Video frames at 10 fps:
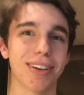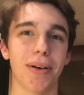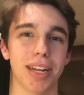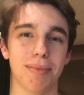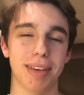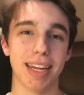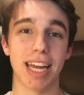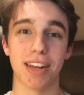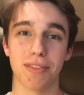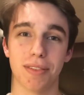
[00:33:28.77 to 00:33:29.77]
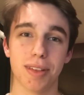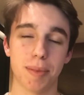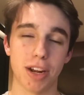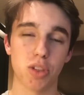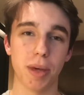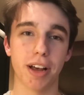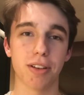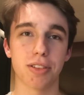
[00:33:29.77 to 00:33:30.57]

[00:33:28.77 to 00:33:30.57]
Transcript: going to be a native Spanish speaker.